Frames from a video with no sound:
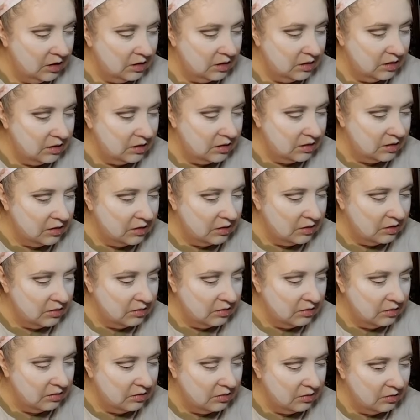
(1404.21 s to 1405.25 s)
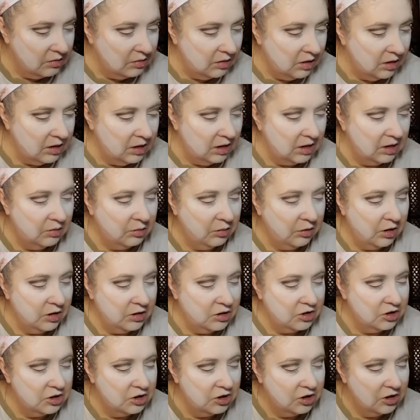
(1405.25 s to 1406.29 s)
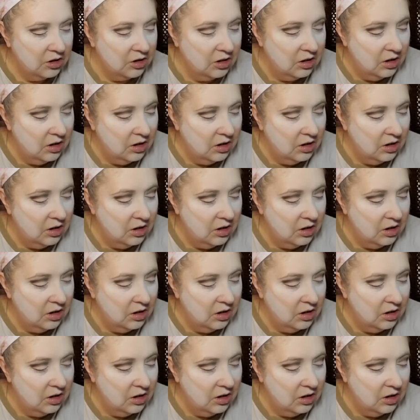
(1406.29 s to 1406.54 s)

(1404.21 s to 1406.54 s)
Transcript: is, I need a brush.